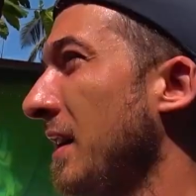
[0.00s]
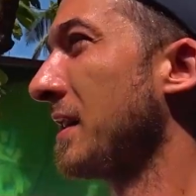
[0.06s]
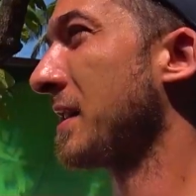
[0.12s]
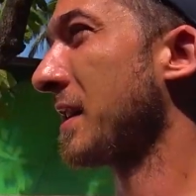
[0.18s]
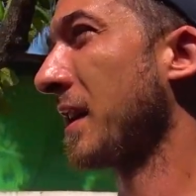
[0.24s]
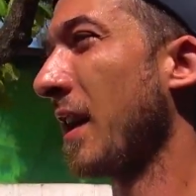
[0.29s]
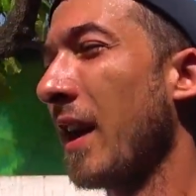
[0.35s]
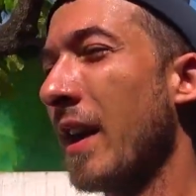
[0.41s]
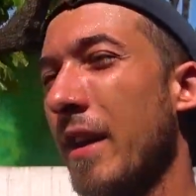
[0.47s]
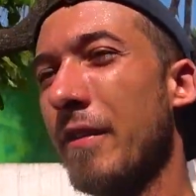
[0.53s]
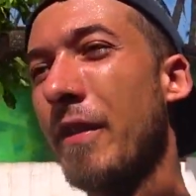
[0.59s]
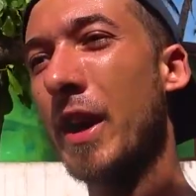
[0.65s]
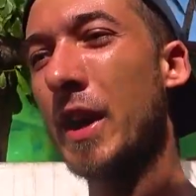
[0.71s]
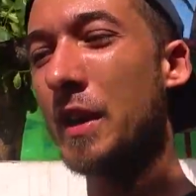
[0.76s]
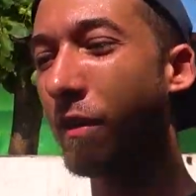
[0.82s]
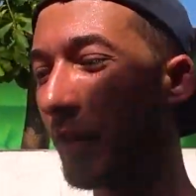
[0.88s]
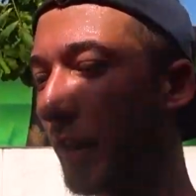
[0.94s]
it's again a
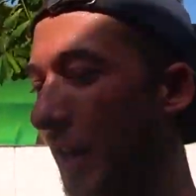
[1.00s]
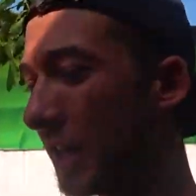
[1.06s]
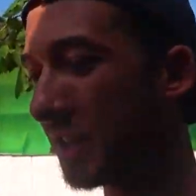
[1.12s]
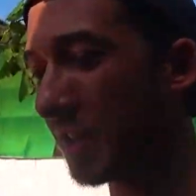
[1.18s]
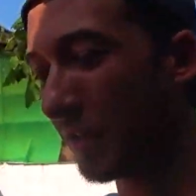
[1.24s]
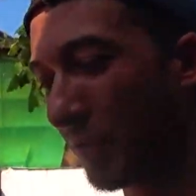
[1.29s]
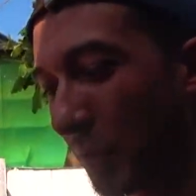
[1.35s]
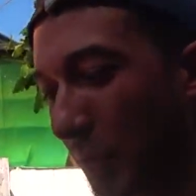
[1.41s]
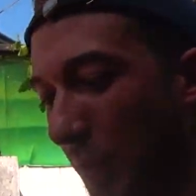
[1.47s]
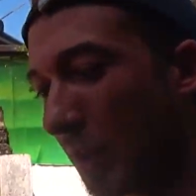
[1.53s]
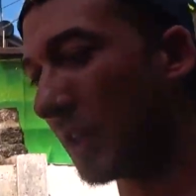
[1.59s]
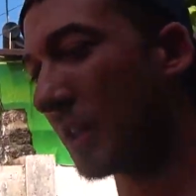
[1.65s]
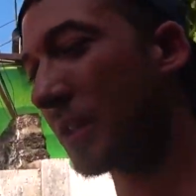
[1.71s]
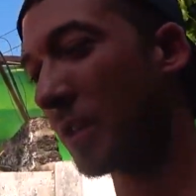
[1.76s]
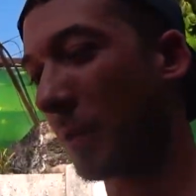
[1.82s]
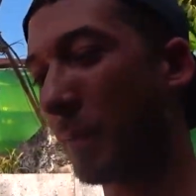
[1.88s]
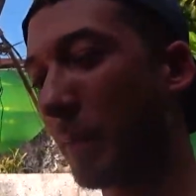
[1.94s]
very very different world
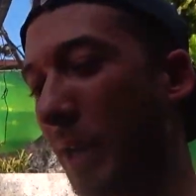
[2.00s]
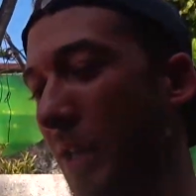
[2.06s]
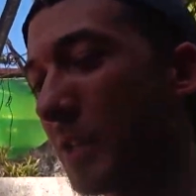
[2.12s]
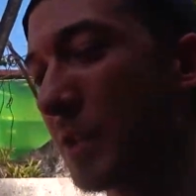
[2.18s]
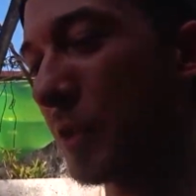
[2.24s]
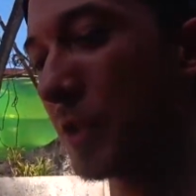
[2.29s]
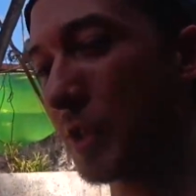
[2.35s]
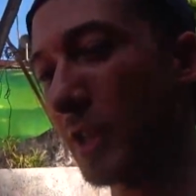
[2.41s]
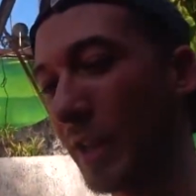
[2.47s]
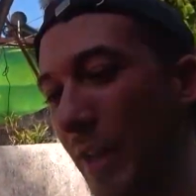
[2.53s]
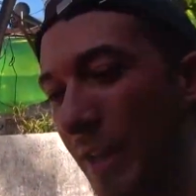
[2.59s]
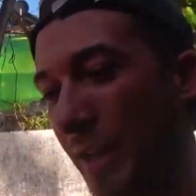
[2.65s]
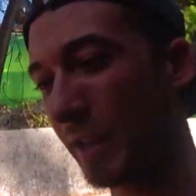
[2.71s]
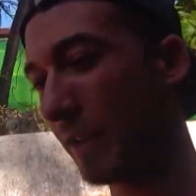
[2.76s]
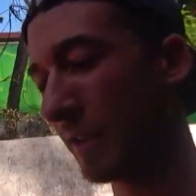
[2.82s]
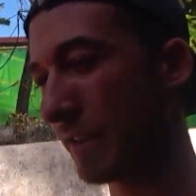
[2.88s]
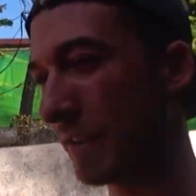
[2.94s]
compared to
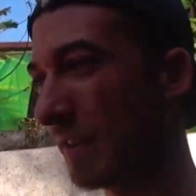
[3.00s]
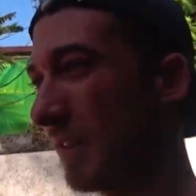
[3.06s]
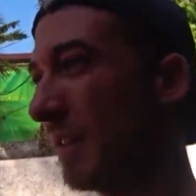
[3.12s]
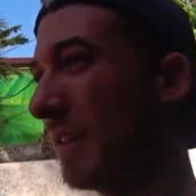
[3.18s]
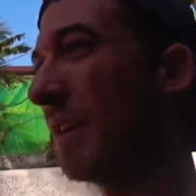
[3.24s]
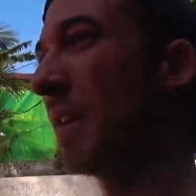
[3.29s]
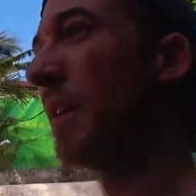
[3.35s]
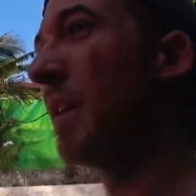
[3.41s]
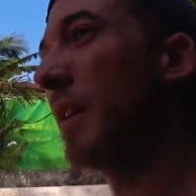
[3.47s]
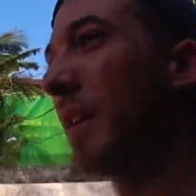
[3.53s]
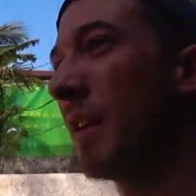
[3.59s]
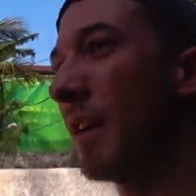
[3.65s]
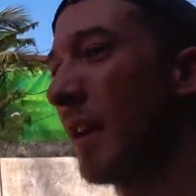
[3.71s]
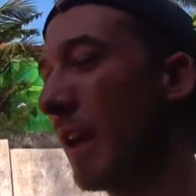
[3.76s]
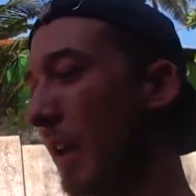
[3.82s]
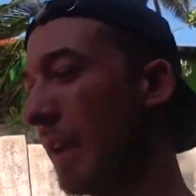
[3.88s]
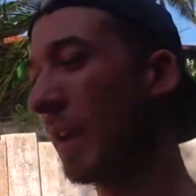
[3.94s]
Chennai.
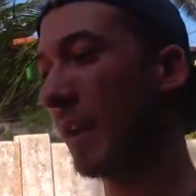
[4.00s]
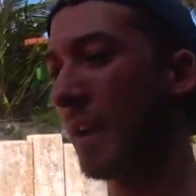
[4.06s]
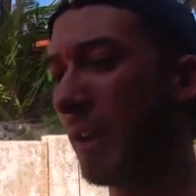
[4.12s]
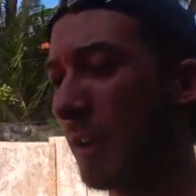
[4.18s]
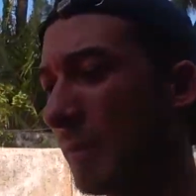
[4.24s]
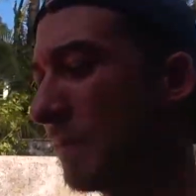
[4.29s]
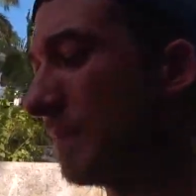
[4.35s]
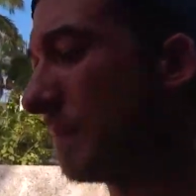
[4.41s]
Like uh,